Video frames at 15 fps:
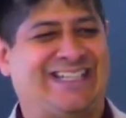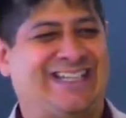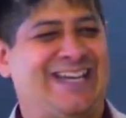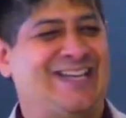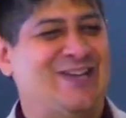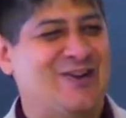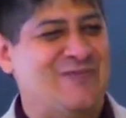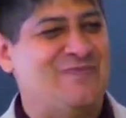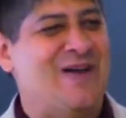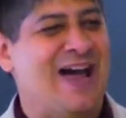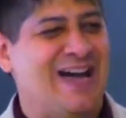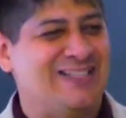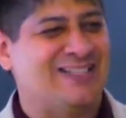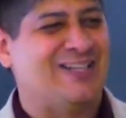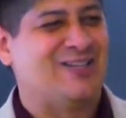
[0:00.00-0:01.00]
Can you
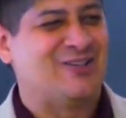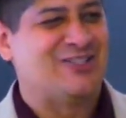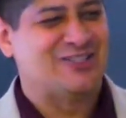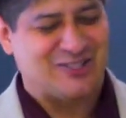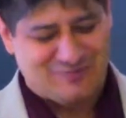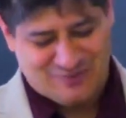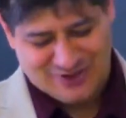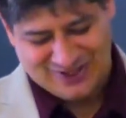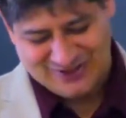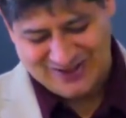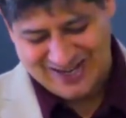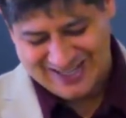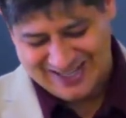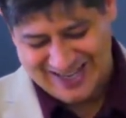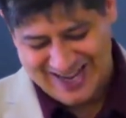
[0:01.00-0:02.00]
imagine a Christian book
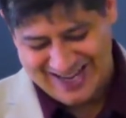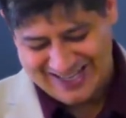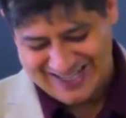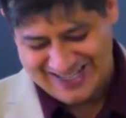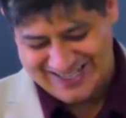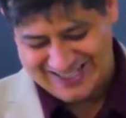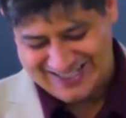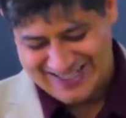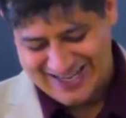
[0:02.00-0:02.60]
writing that?